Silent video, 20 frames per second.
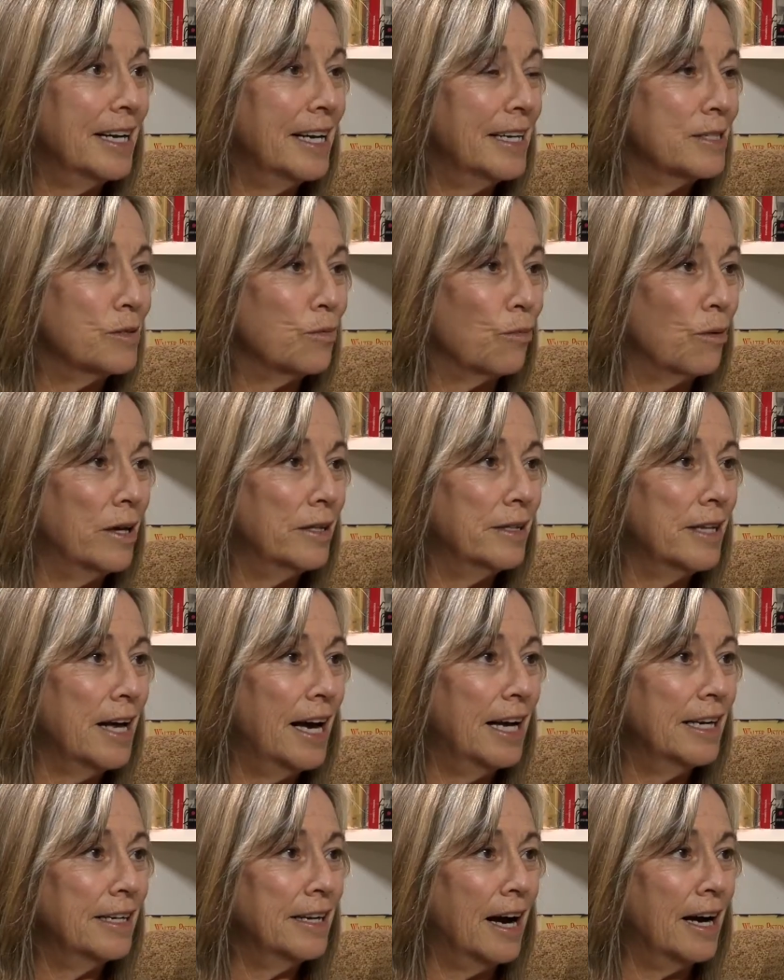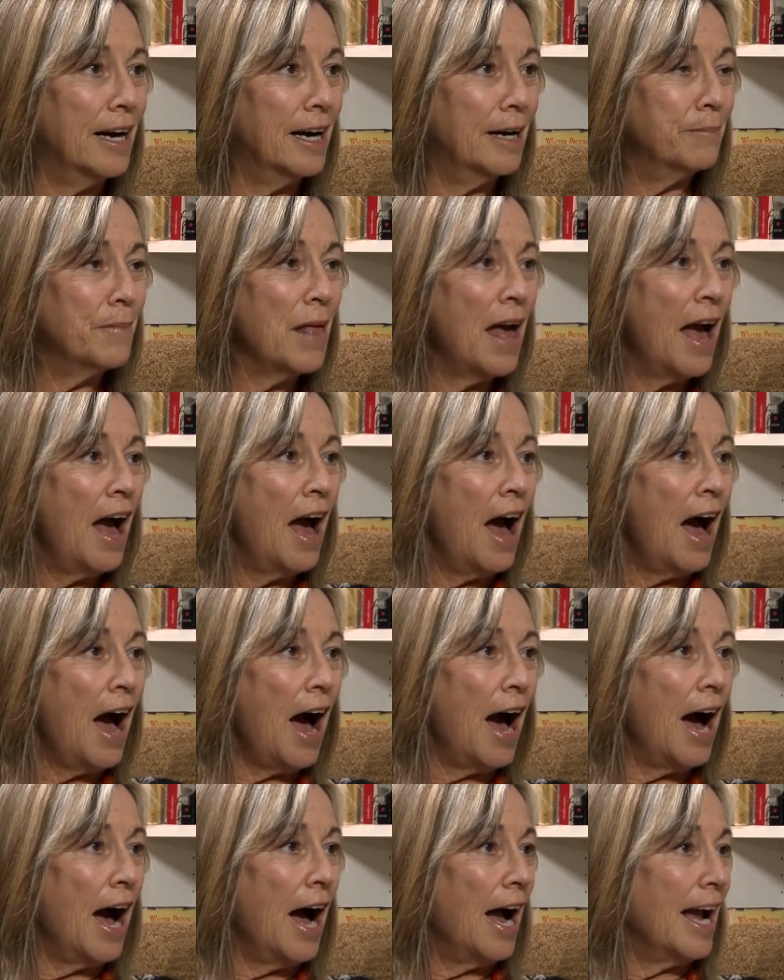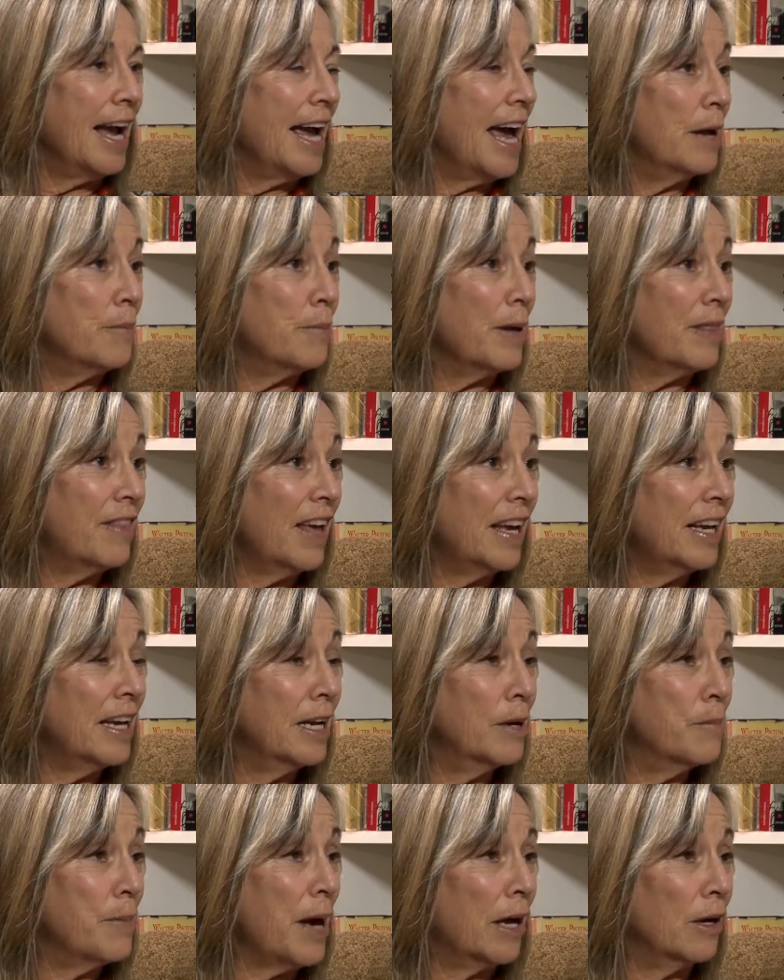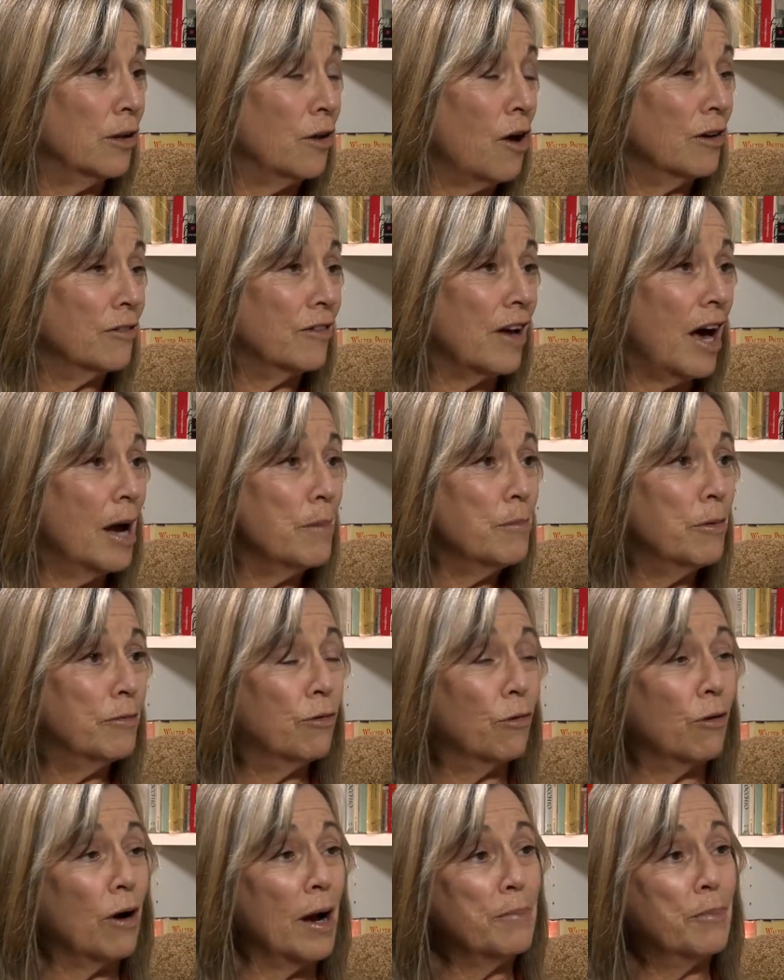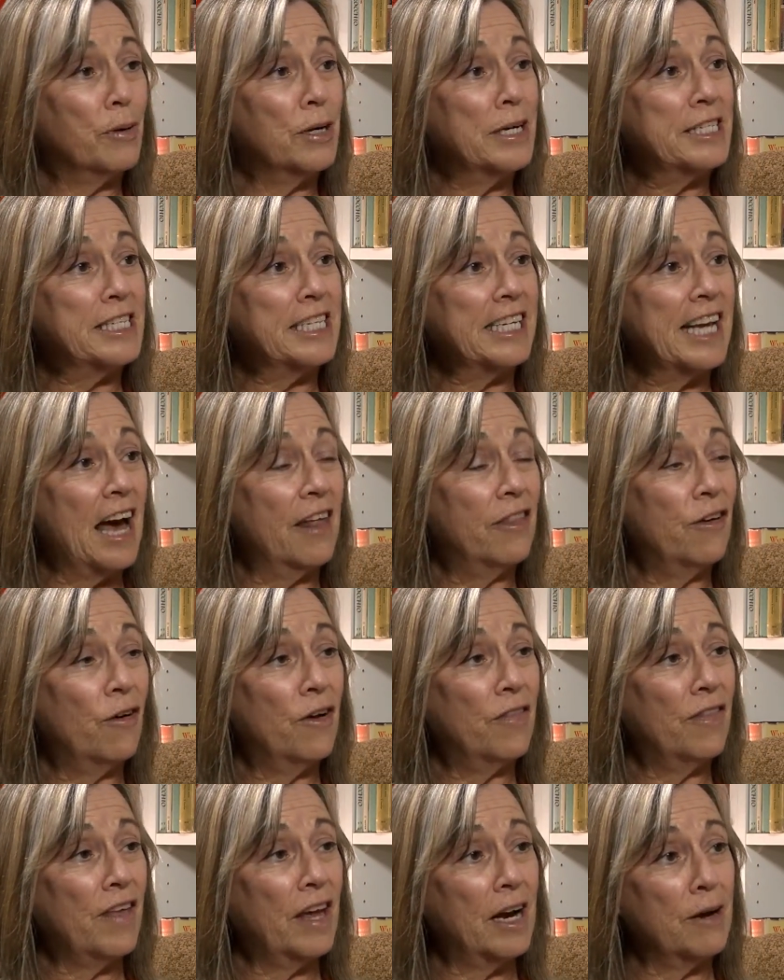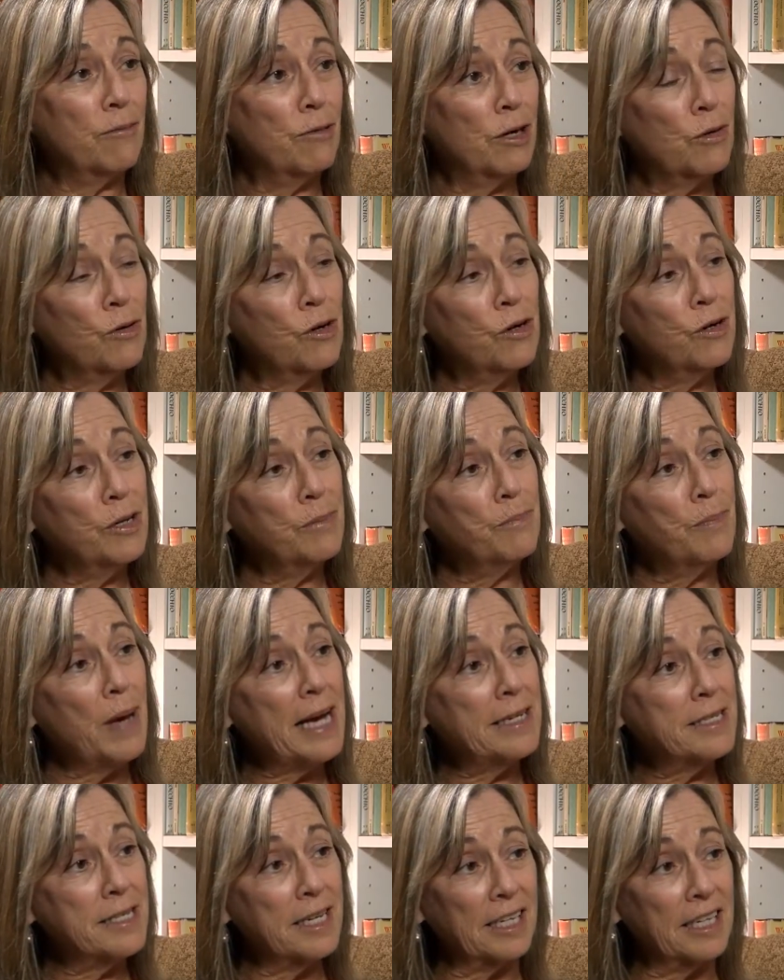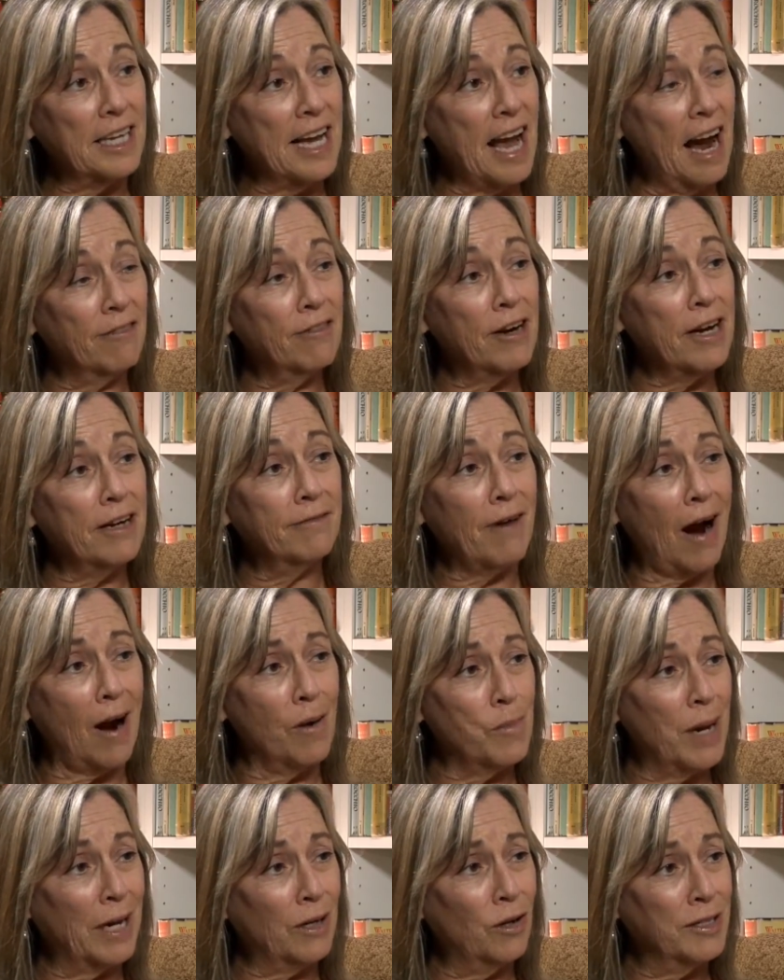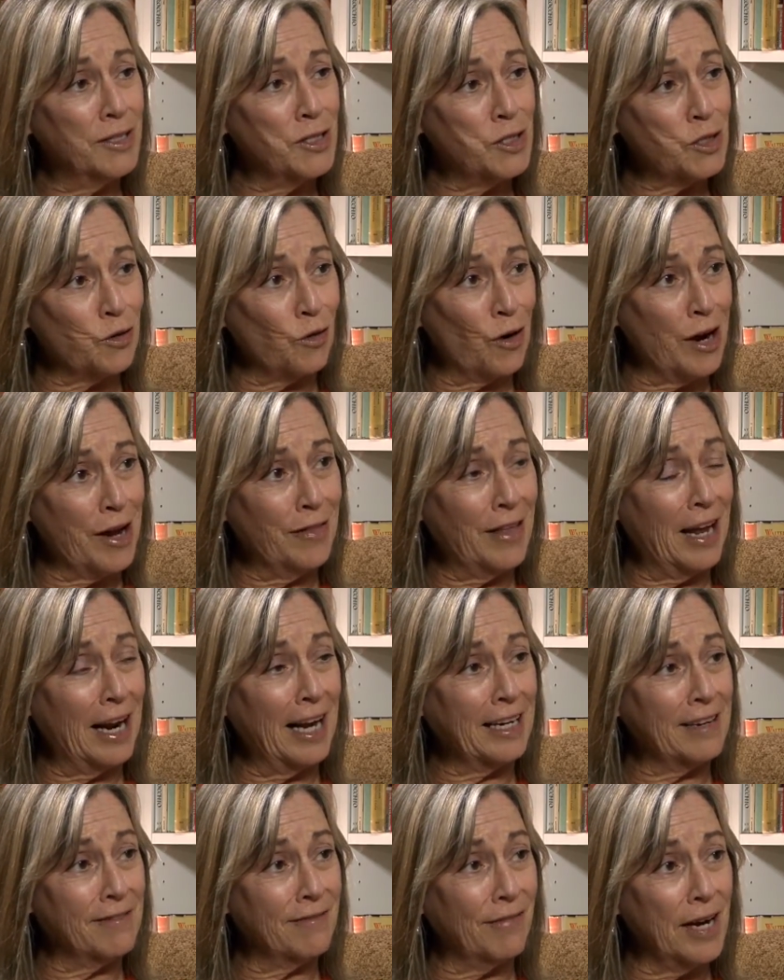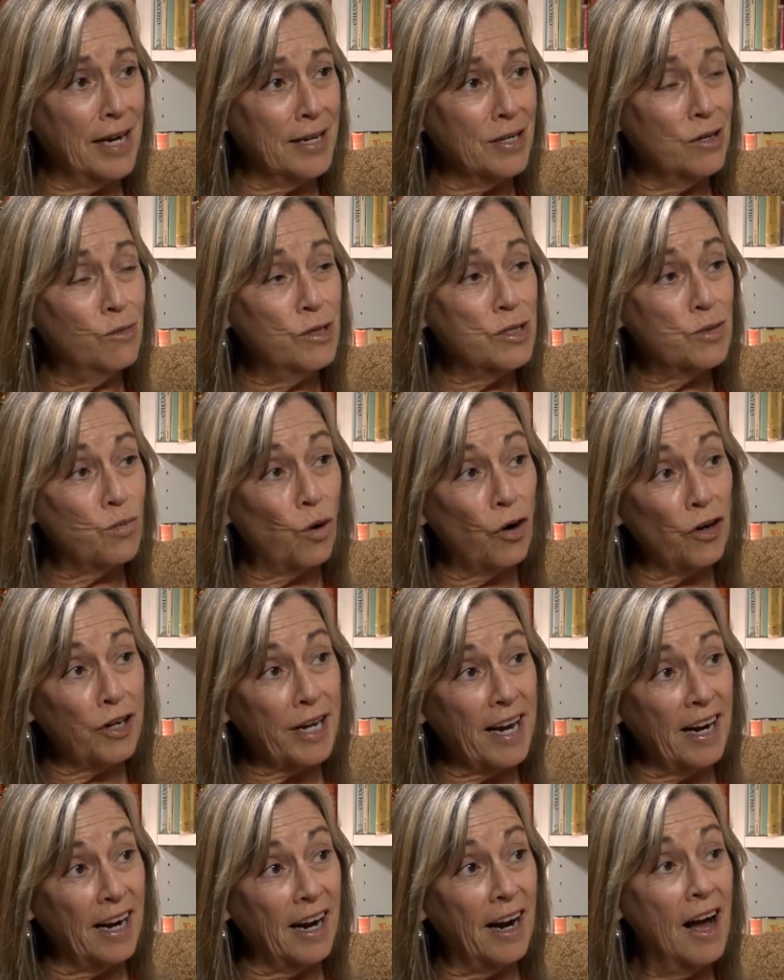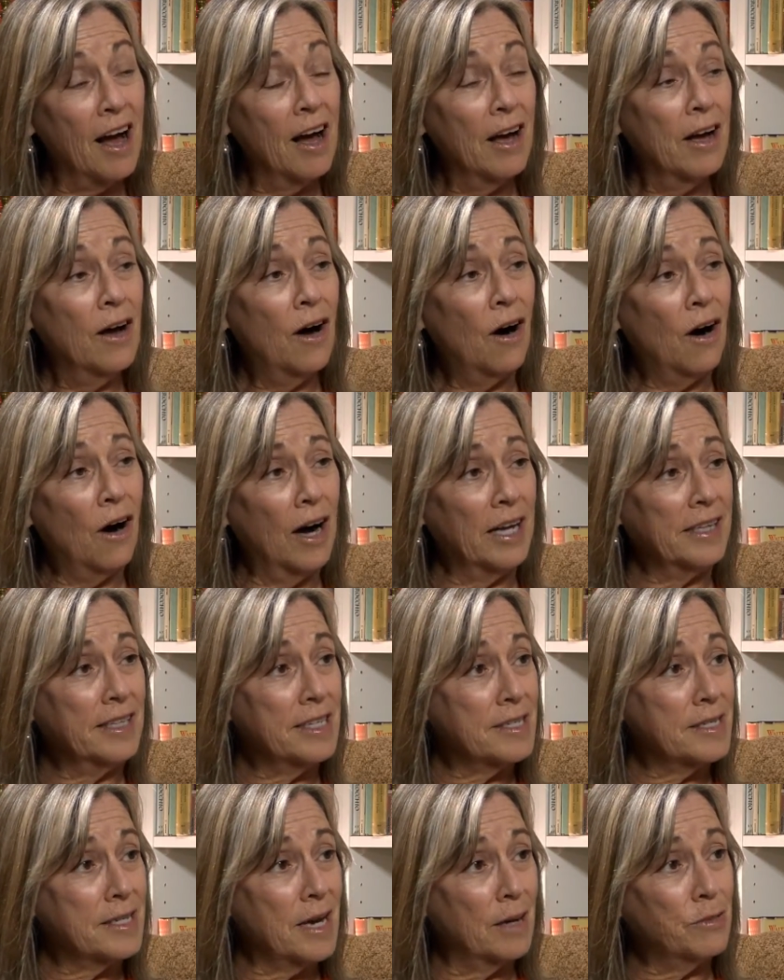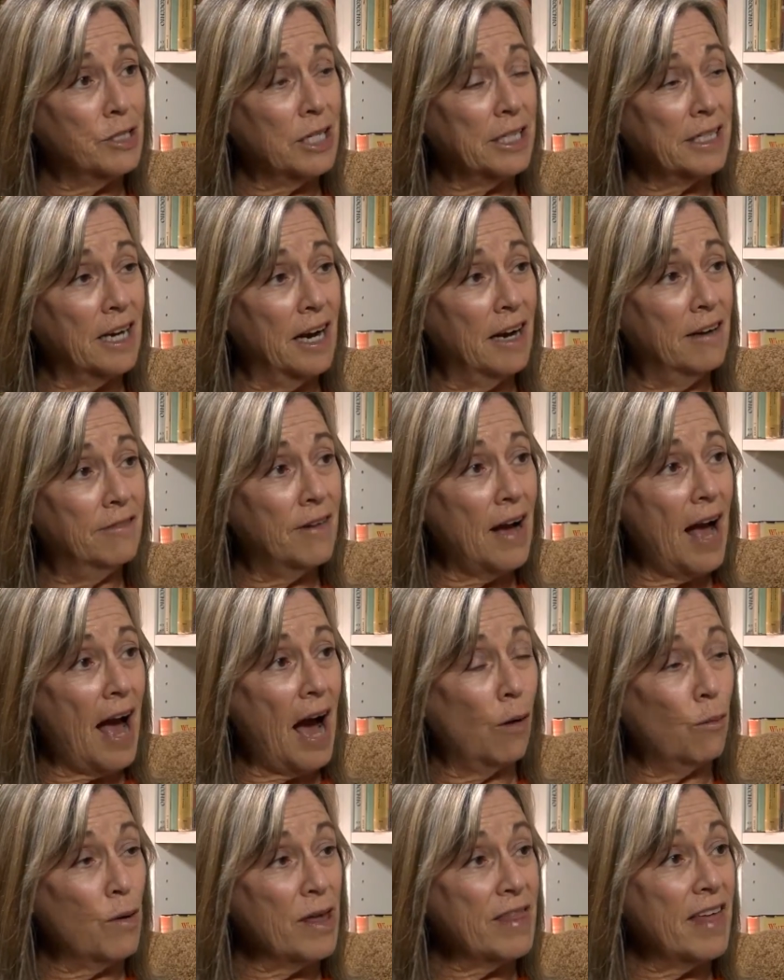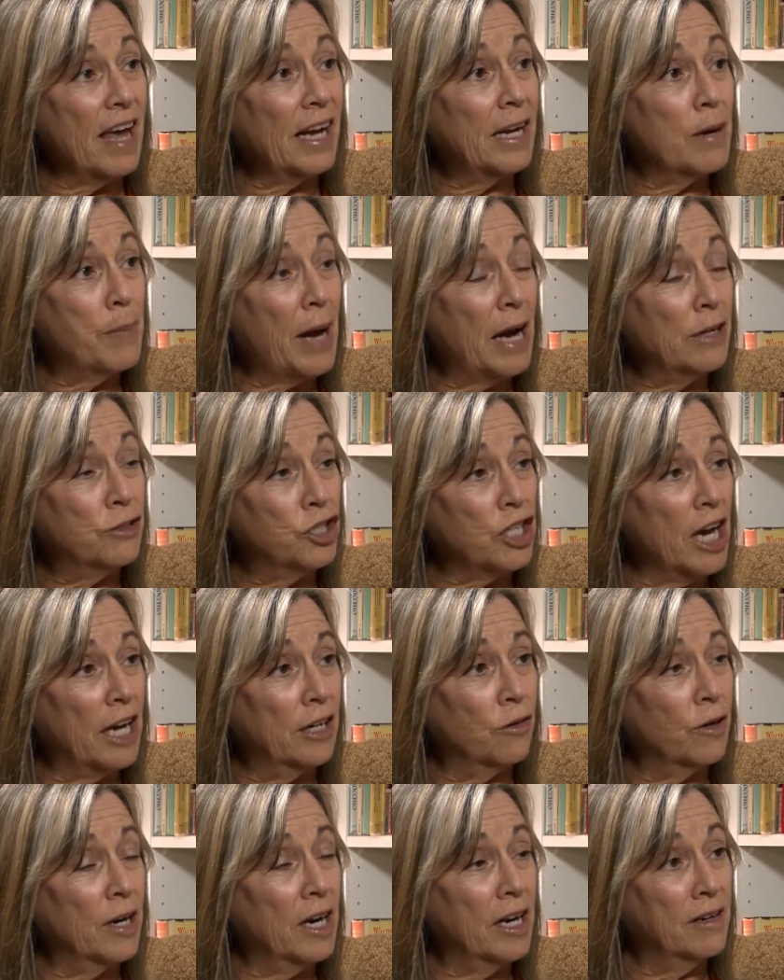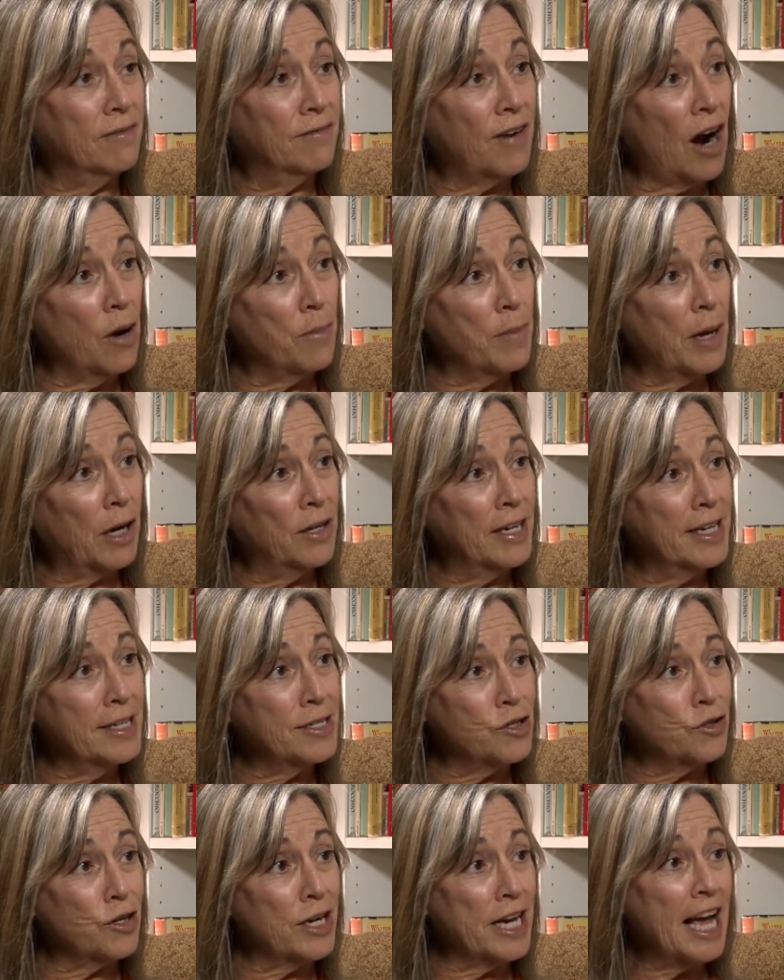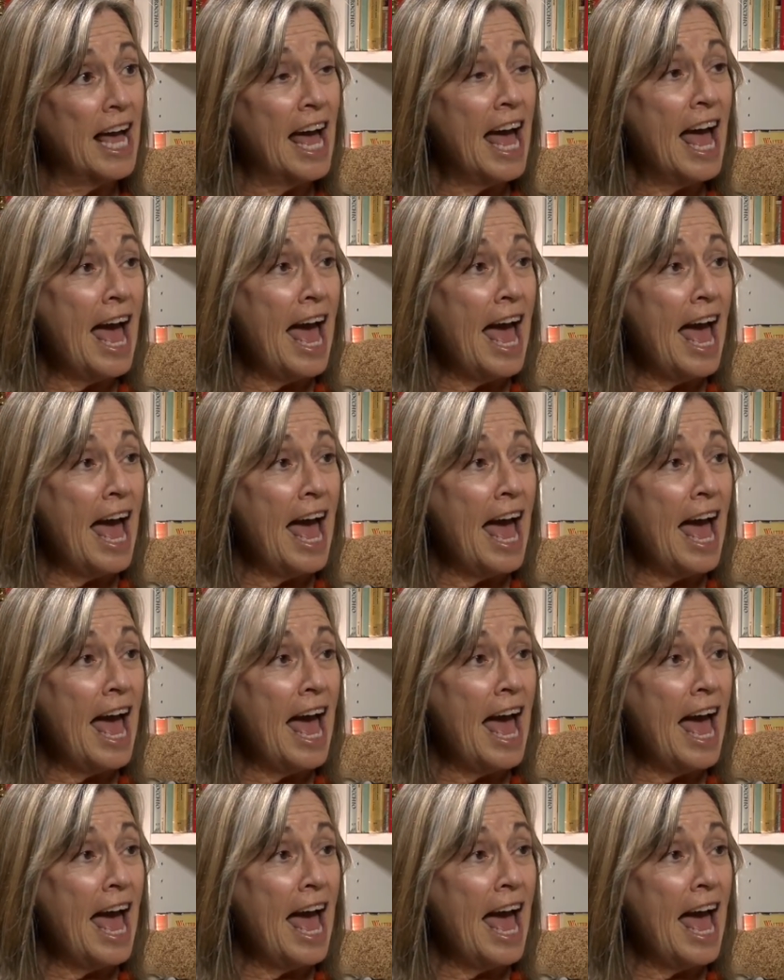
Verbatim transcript: it's one that um, I had been thinking about a long time before I put it together, and then I recruited basically every environmental historian that I could find who was working on the subject of how we think about gender and environmental history.